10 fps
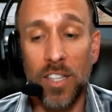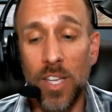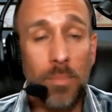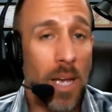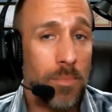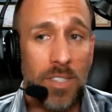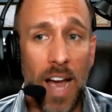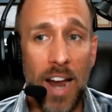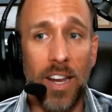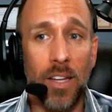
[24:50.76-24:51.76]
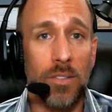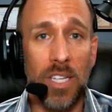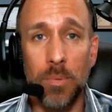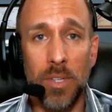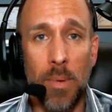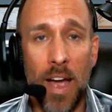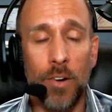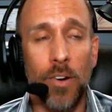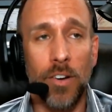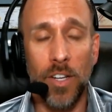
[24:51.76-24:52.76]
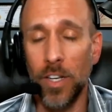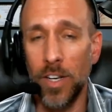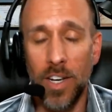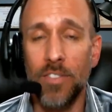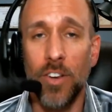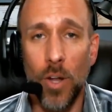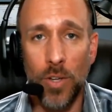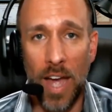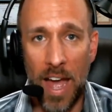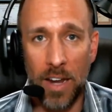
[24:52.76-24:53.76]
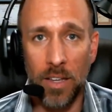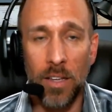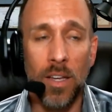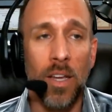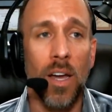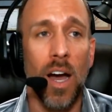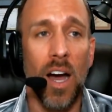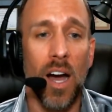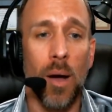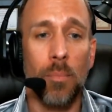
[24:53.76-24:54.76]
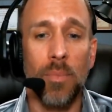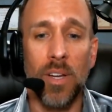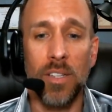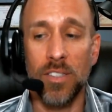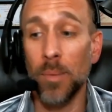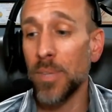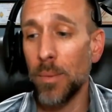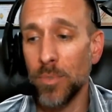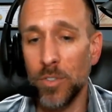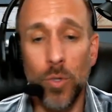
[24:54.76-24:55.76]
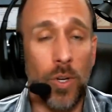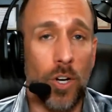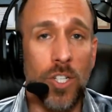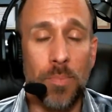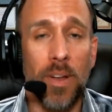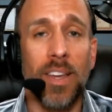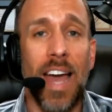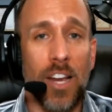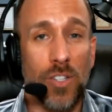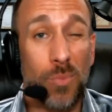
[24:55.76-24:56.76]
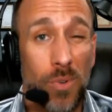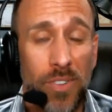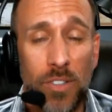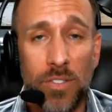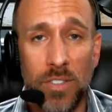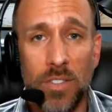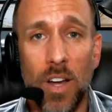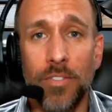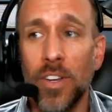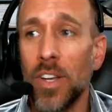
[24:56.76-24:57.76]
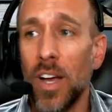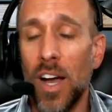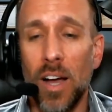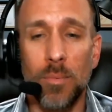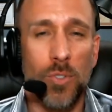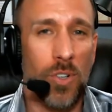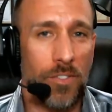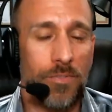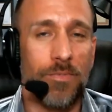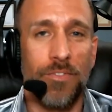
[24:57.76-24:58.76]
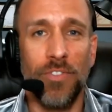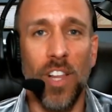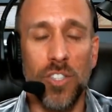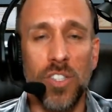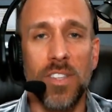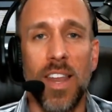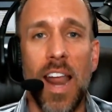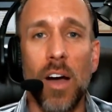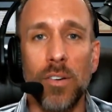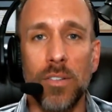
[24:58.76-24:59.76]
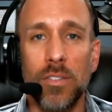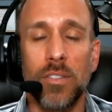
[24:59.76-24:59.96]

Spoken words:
sometimes it's hiding deep in the background and you didn't even know you had it. And sometimes doing curse breaking actually reveals the stuff, sort of flushes it out